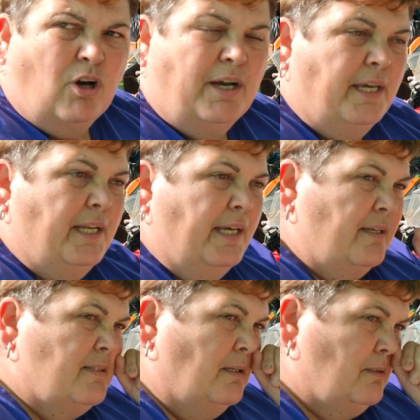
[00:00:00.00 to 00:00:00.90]
in here,
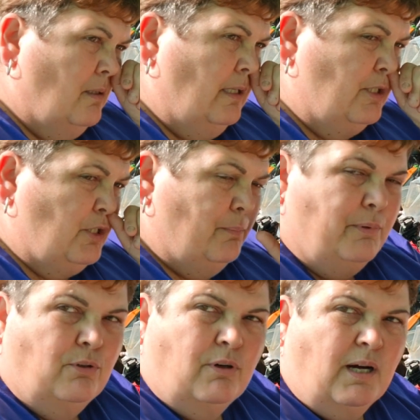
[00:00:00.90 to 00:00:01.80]
so it should be
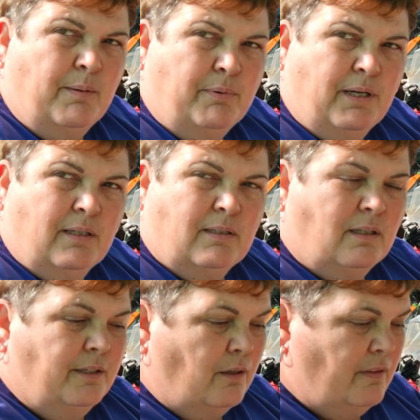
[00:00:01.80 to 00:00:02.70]
alright, but I
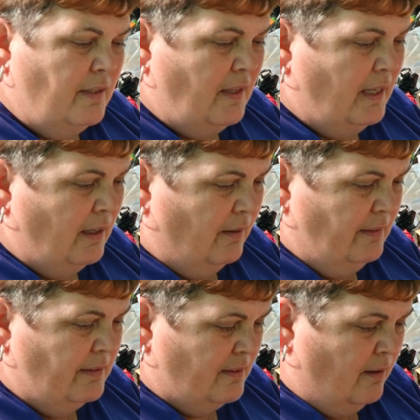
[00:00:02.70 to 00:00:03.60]
know that they like the
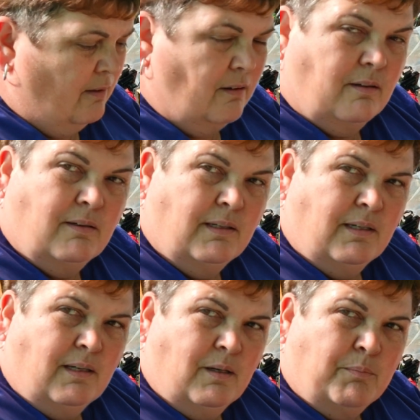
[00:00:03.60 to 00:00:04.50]
dark.
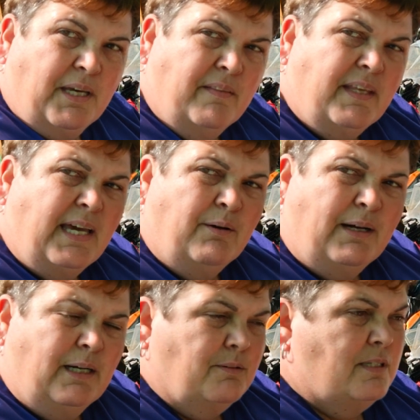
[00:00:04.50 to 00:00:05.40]
But in the
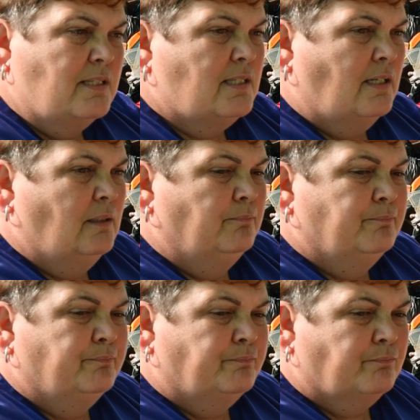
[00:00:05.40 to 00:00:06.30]
outhouse it's
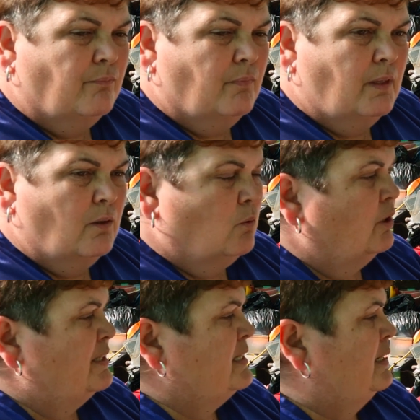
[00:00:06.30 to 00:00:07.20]

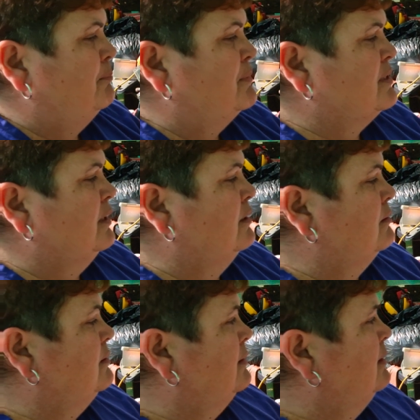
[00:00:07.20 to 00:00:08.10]
quite damp, so
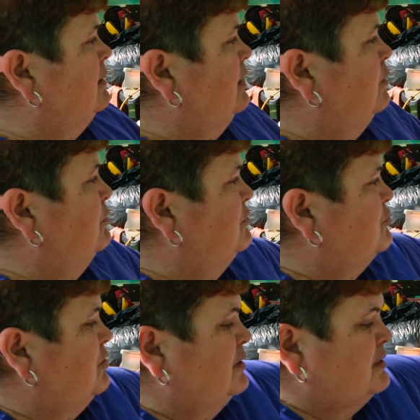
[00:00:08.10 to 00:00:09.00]
I wouldn't
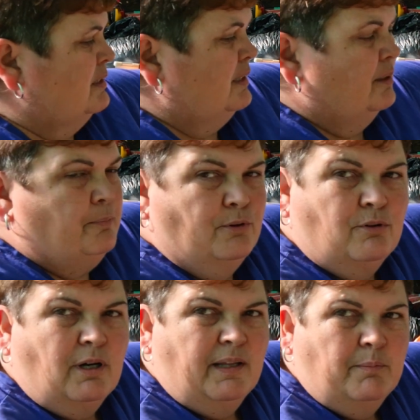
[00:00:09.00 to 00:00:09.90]
trust that they'd be
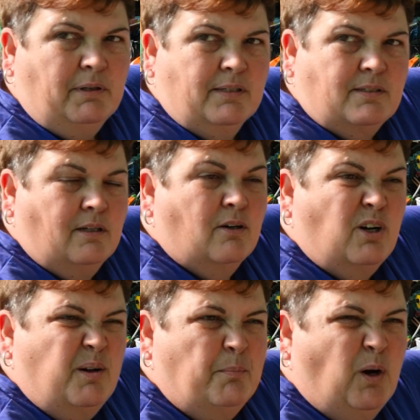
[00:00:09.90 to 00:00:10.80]
alright. They might start
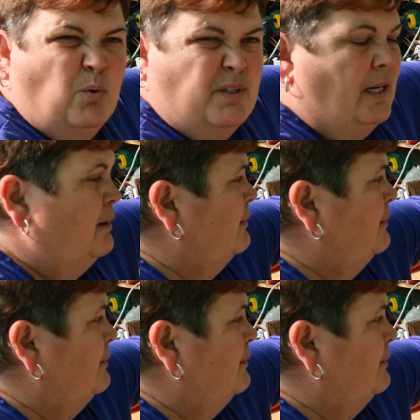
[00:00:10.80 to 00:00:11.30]
going mouldy out